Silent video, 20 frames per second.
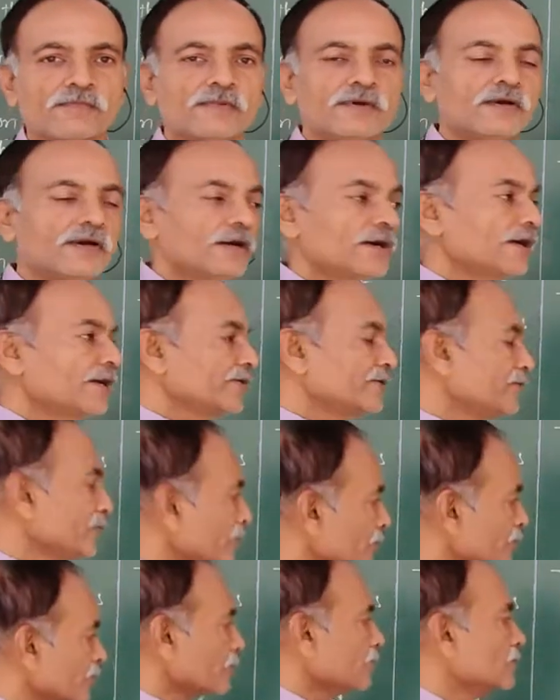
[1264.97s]
Due
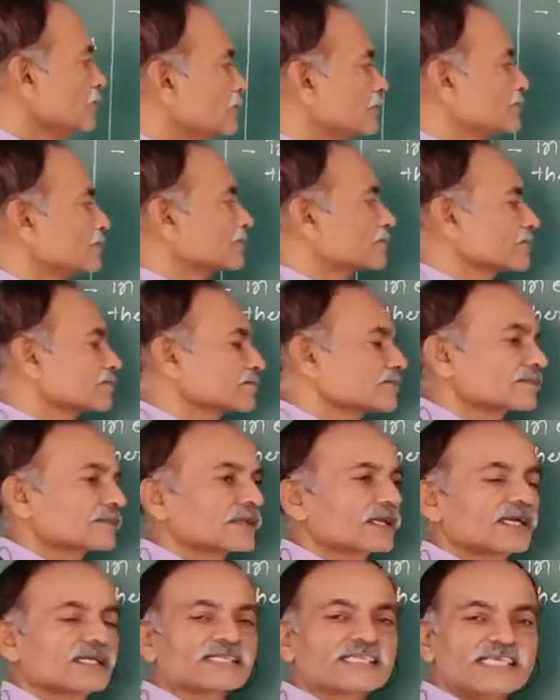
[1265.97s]
to
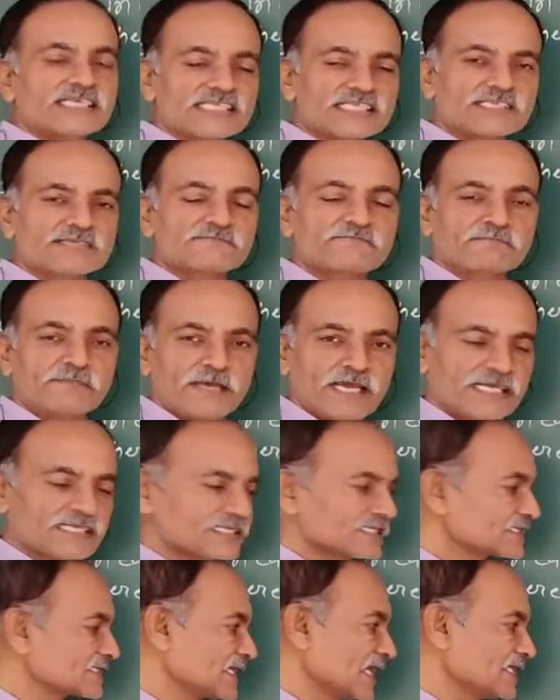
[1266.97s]
these space
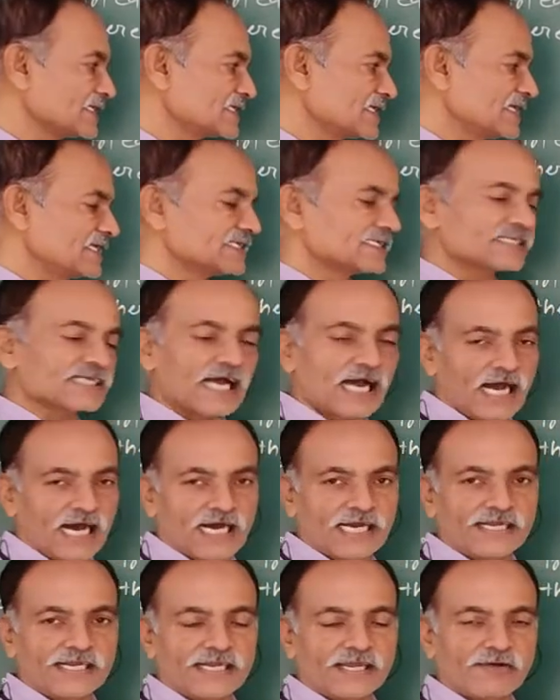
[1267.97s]
charges are
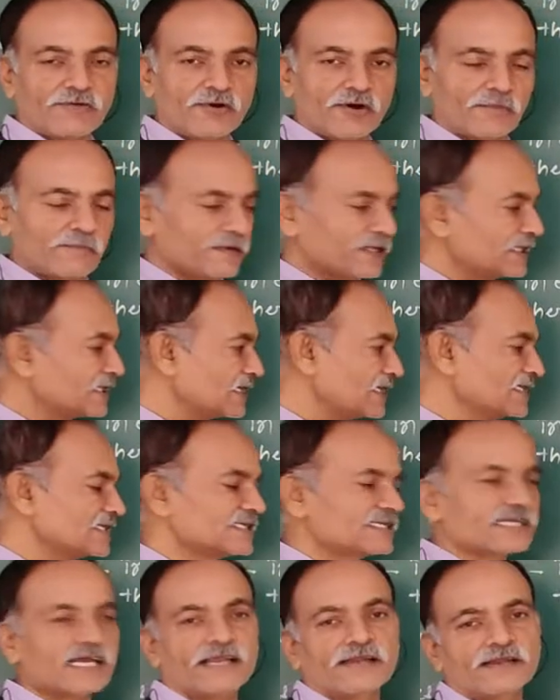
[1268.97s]
developed in the
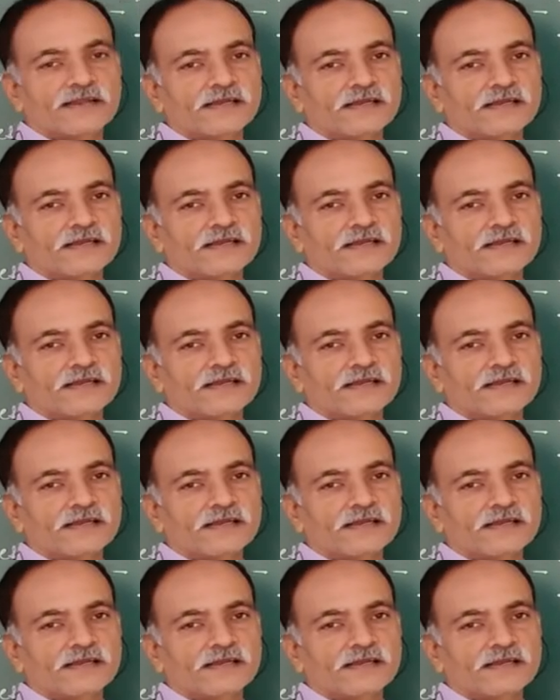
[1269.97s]
region.